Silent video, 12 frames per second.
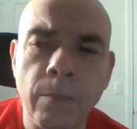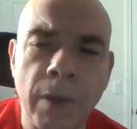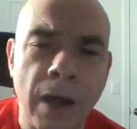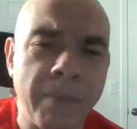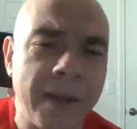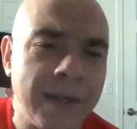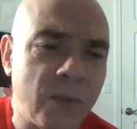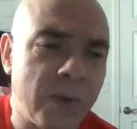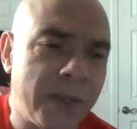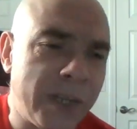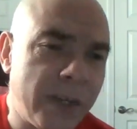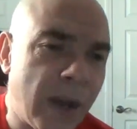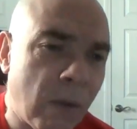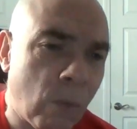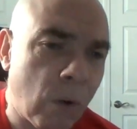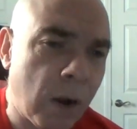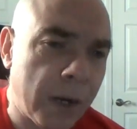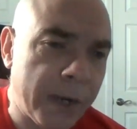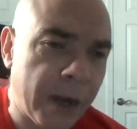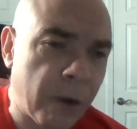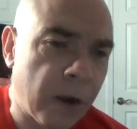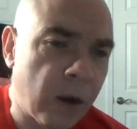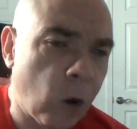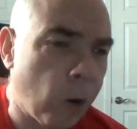Bob Ezrin did not want
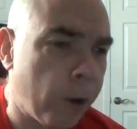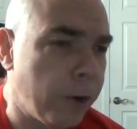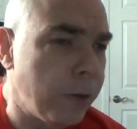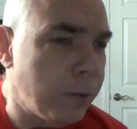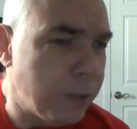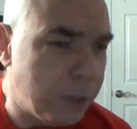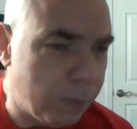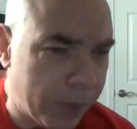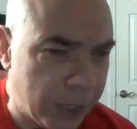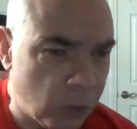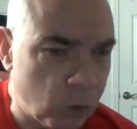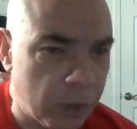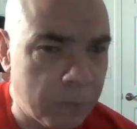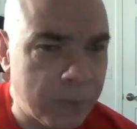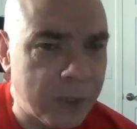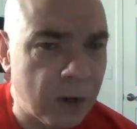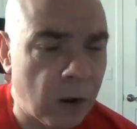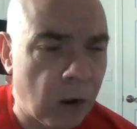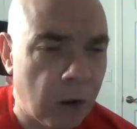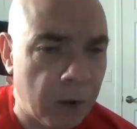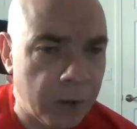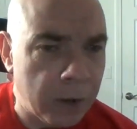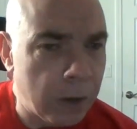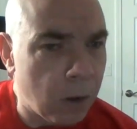Eric Carr to play drums
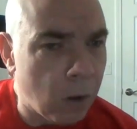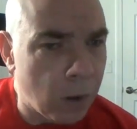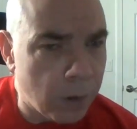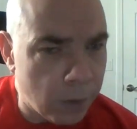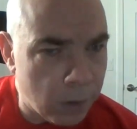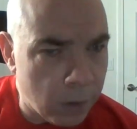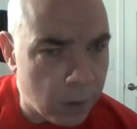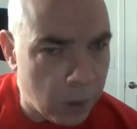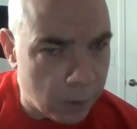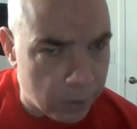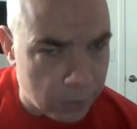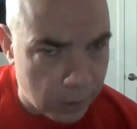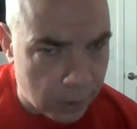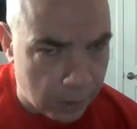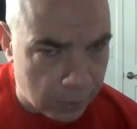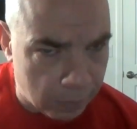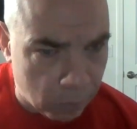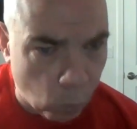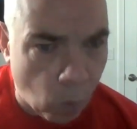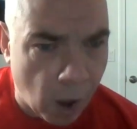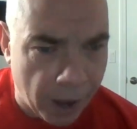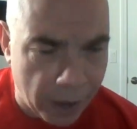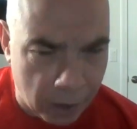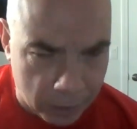on
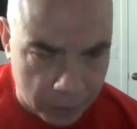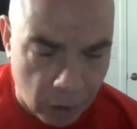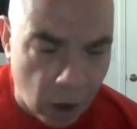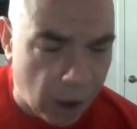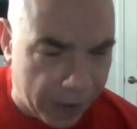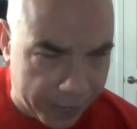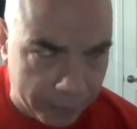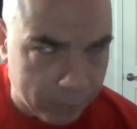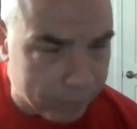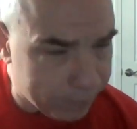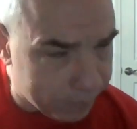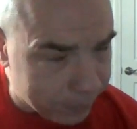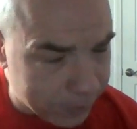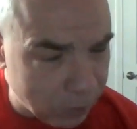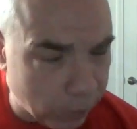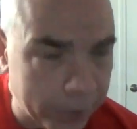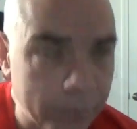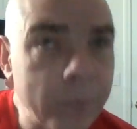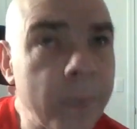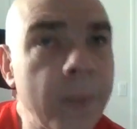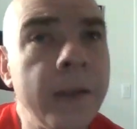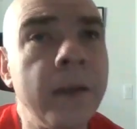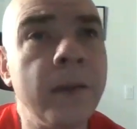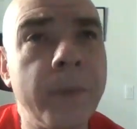I. Sorry.
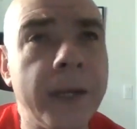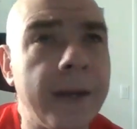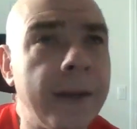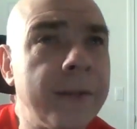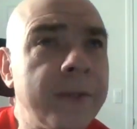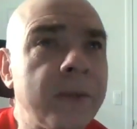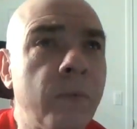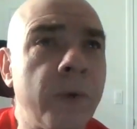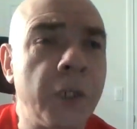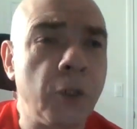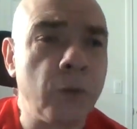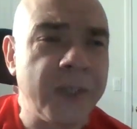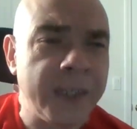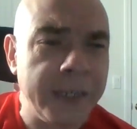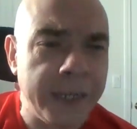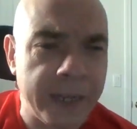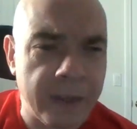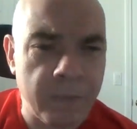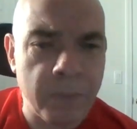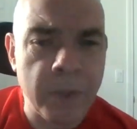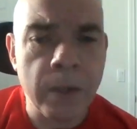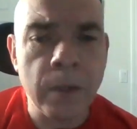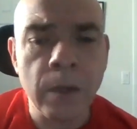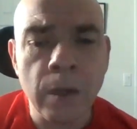Because when you see him